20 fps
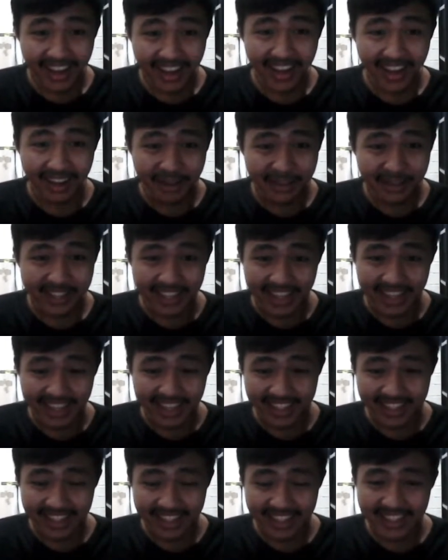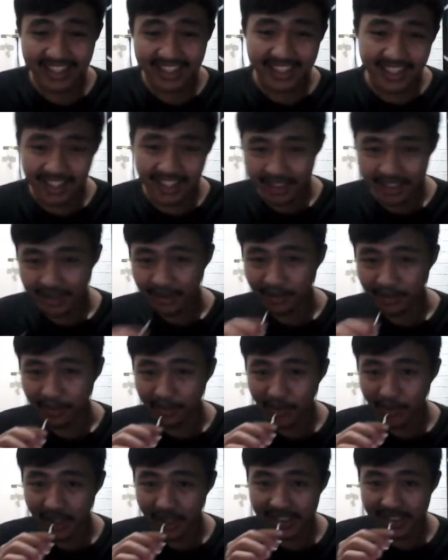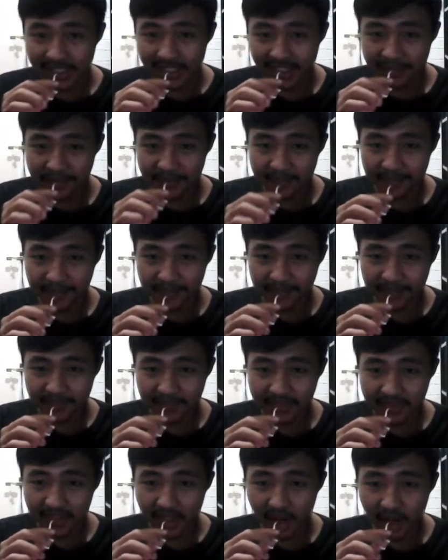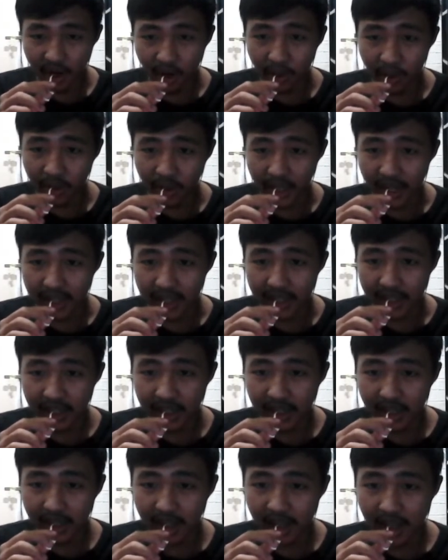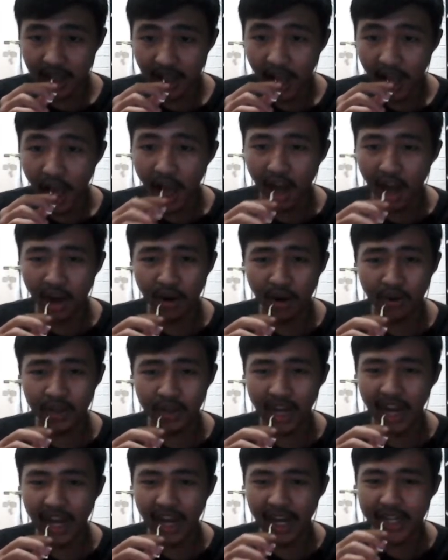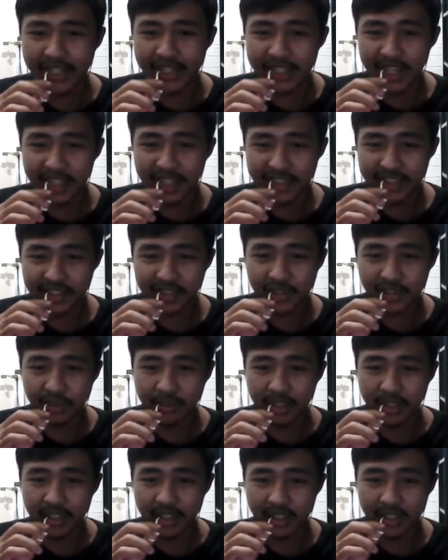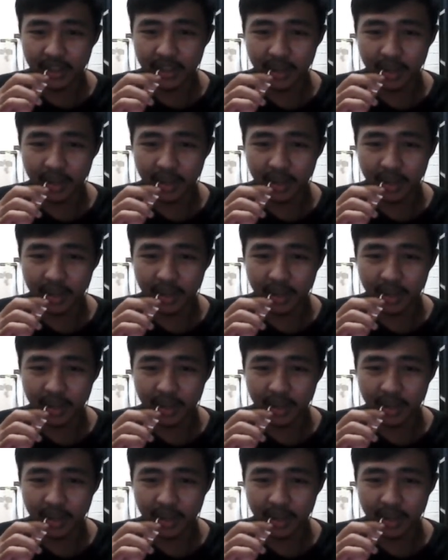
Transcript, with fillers: How the heck? What? Oh god. Oh god, that's too many.